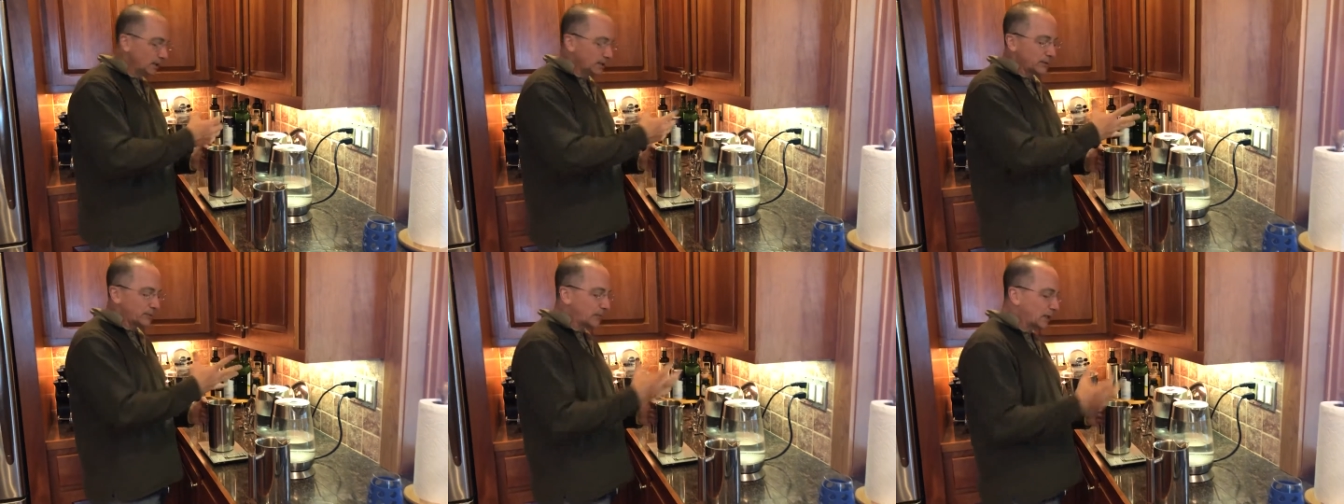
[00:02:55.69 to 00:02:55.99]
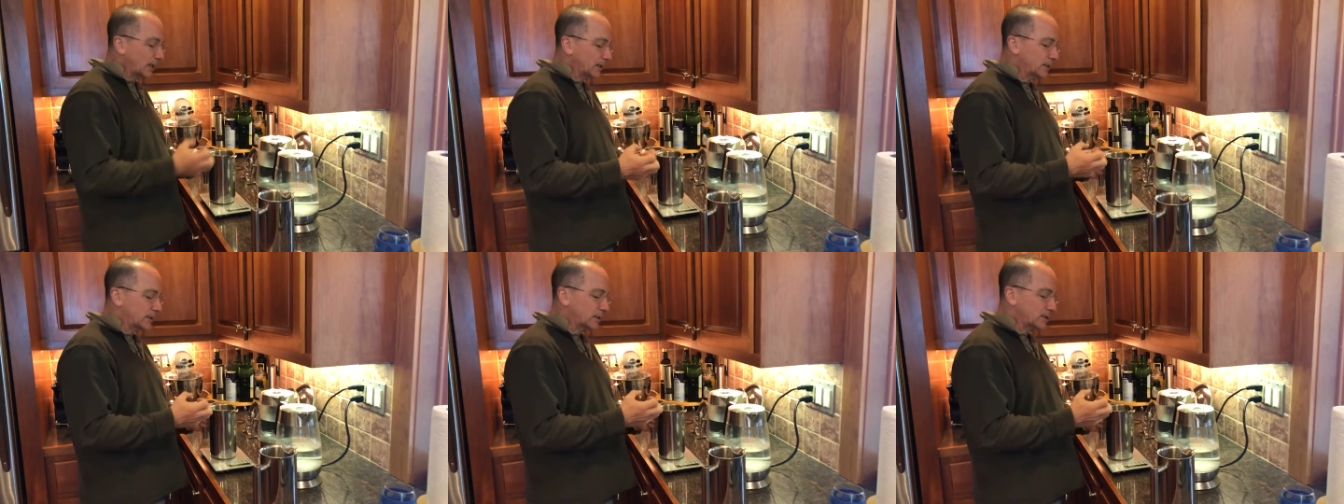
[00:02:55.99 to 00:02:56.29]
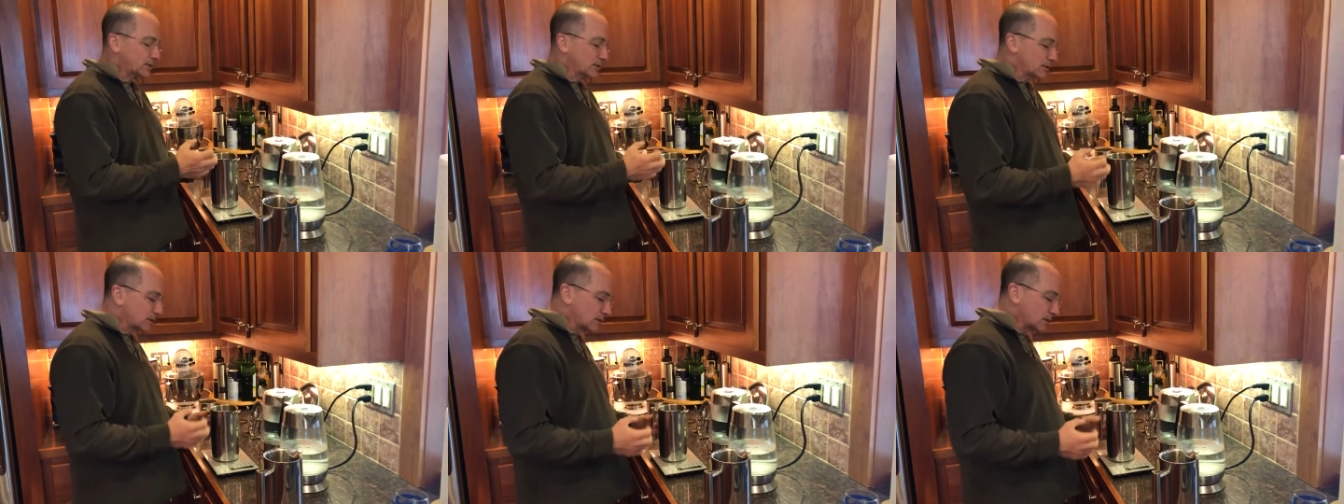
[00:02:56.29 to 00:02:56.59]
the pot
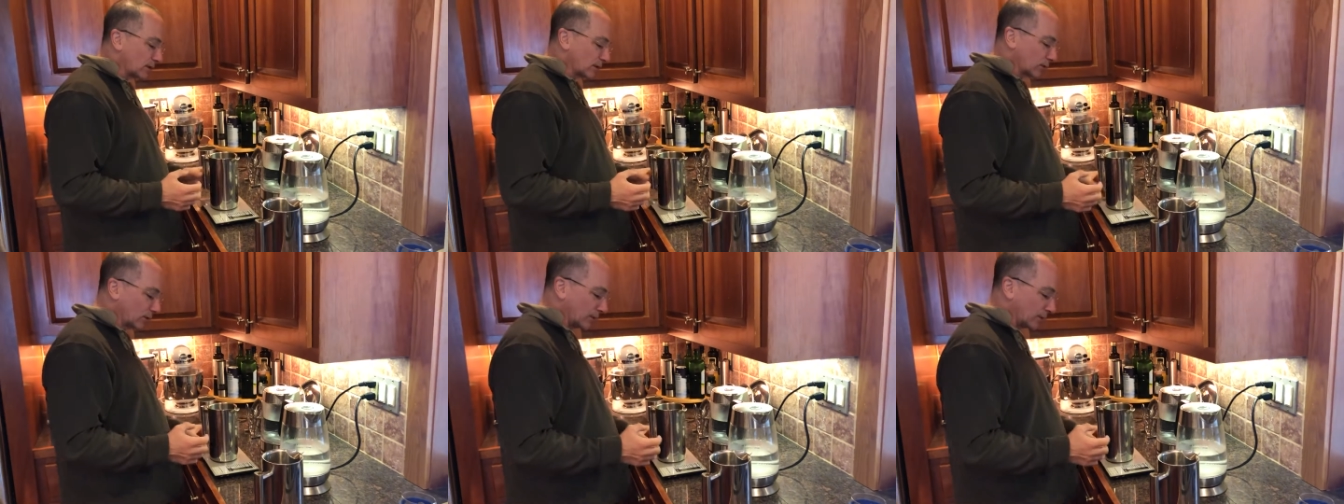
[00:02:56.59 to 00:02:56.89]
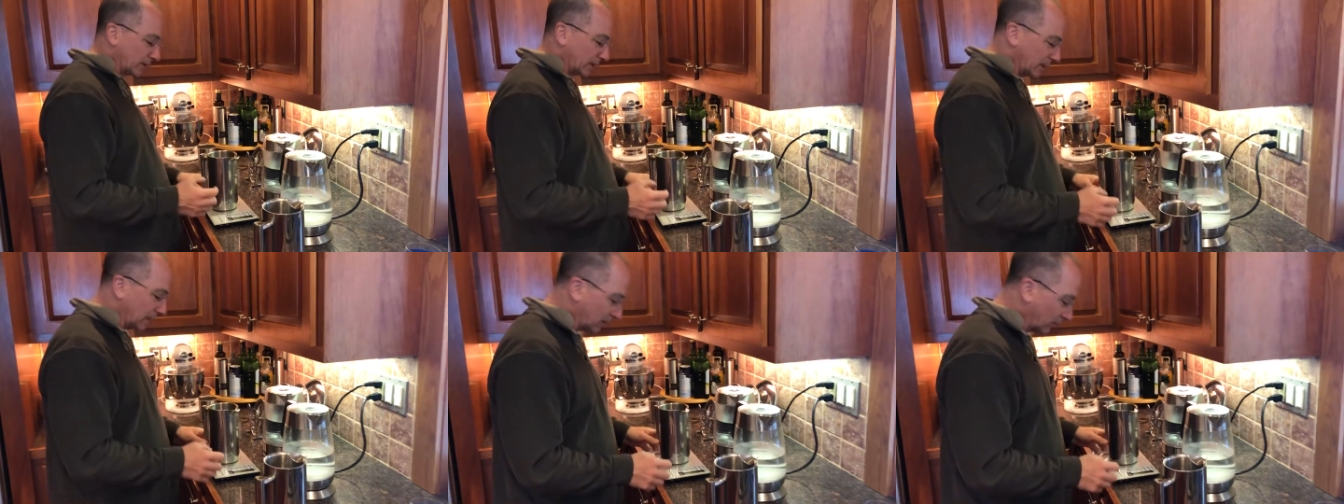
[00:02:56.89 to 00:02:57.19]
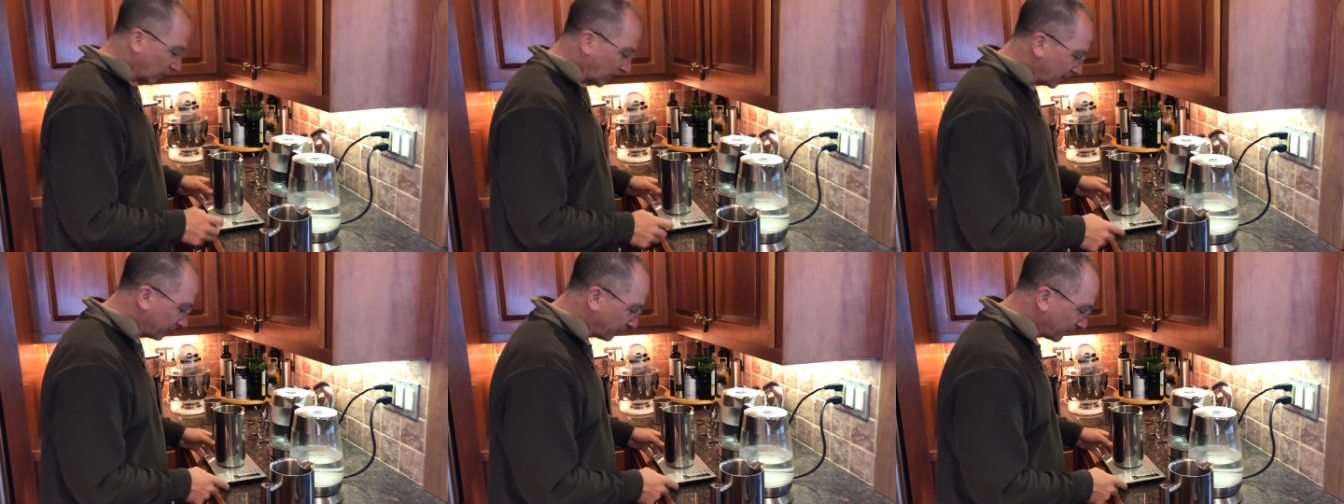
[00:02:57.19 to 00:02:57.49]
doesn't suck all the heat
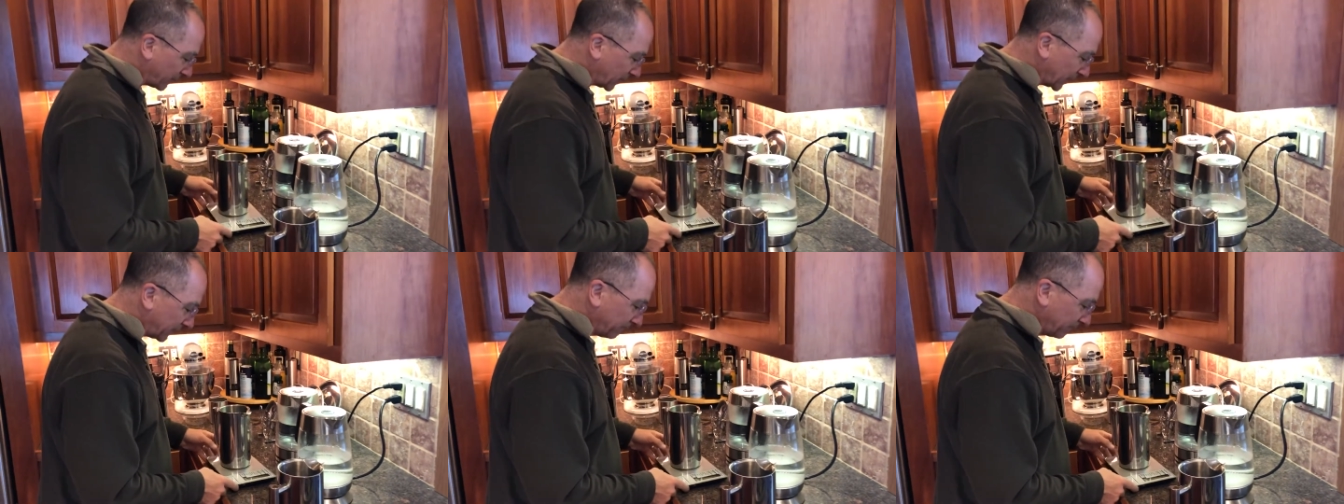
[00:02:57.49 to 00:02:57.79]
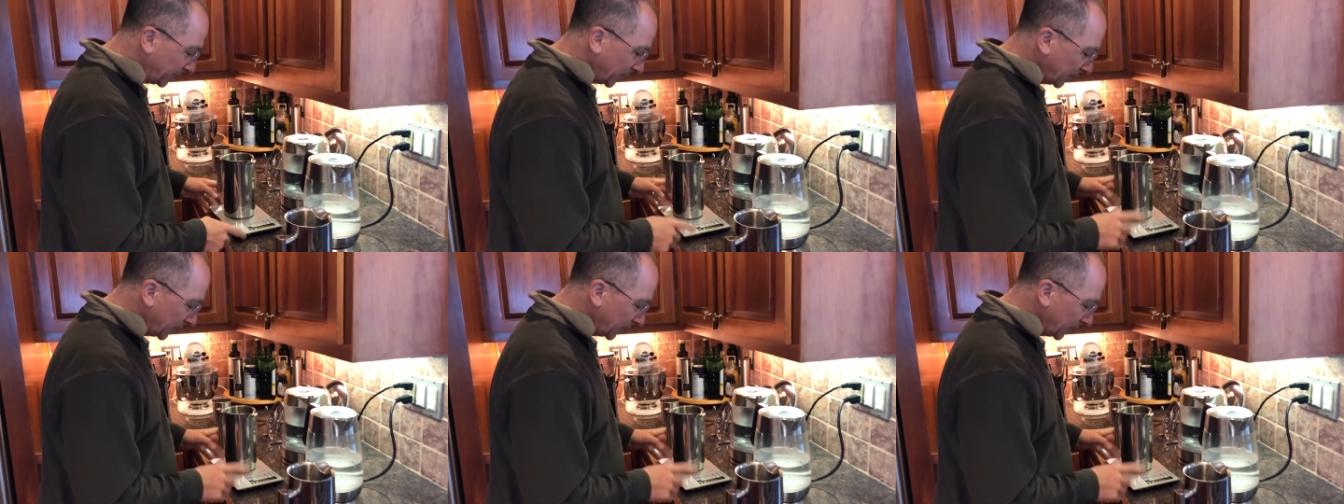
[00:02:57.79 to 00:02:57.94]
away from it.